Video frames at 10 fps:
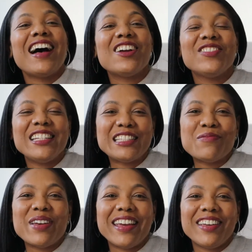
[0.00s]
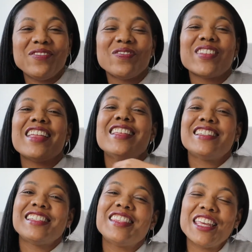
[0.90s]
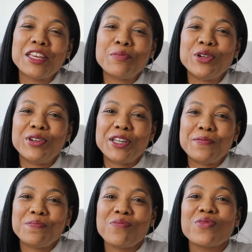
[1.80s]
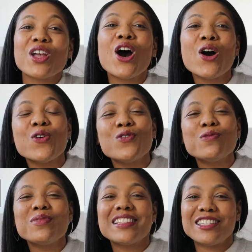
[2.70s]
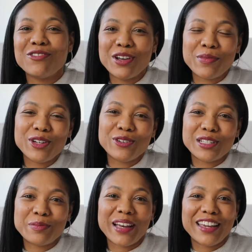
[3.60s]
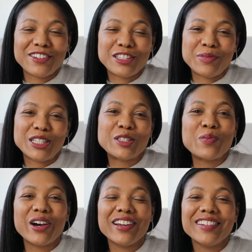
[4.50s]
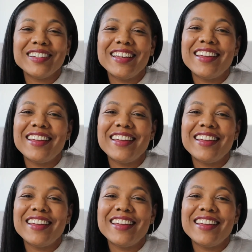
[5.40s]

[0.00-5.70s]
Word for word: I'm Lisa May, and this is Thinking Beauty, home to women who aspire to be smart,